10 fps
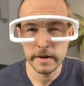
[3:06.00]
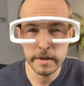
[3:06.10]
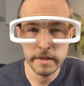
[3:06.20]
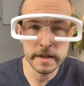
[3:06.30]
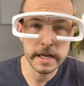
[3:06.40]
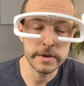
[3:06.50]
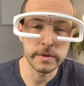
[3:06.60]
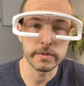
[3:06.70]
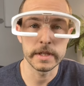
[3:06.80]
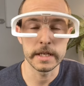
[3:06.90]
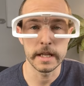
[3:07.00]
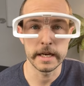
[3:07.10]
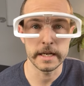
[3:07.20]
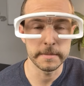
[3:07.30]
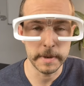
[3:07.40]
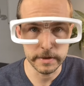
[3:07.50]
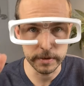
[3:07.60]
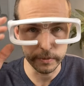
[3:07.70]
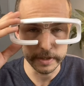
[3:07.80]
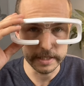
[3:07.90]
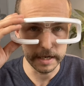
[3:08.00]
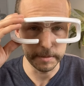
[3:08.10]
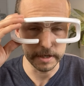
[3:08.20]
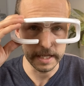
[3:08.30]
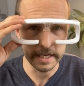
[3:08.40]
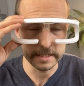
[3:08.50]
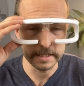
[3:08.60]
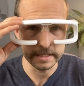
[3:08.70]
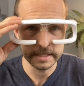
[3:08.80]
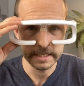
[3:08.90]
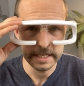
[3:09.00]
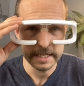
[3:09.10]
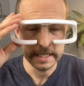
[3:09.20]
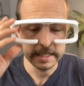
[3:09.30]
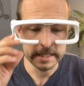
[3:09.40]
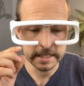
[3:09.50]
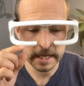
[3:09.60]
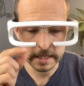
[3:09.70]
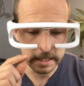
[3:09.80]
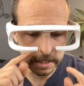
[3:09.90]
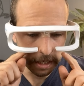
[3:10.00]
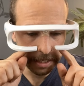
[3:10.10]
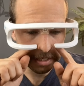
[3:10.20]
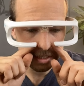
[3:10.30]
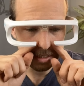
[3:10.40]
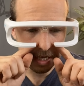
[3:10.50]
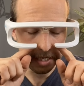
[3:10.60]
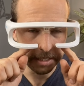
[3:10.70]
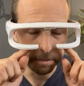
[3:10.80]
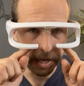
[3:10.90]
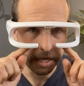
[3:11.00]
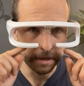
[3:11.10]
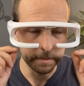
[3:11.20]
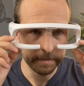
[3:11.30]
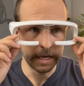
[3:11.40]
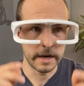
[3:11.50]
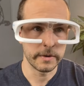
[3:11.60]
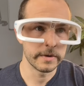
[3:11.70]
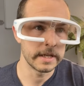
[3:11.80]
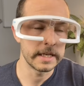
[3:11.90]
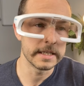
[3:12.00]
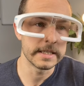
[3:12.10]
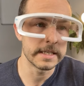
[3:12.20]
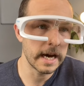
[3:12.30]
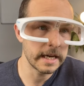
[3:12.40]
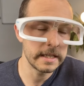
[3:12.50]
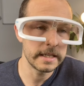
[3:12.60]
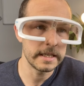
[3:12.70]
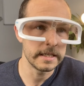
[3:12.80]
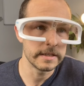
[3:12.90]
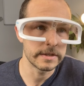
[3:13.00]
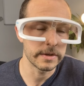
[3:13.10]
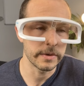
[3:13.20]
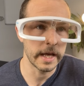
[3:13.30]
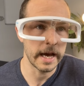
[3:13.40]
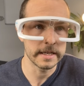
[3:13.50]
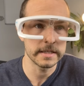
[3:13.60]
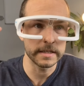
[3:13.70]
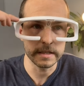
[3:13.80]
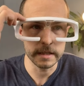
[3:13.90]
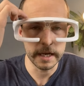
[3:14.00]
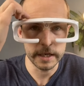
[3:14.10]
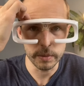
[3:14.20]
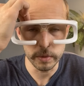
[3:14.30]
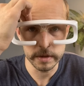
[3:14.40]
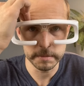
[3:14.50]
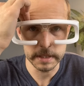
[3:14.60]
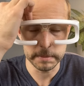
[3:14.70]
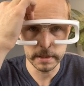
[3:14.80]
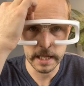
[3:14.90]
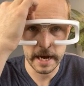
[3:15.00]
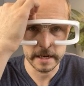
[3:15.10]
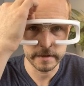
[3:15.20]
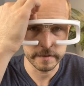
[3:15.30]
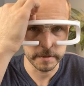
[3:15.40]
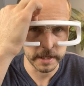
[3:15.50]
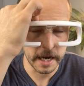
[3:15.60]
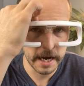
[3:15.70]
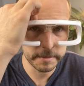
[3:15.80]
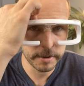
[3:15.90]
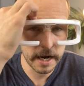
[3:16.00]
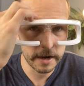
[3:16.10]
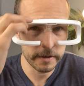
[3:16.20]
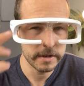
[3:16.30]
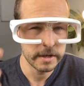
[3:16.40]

Another thing I don't really like about the retimer glasses is that the light is on the bottom. Now, they designed these so that light wouldn't be blocked from the eyebrow,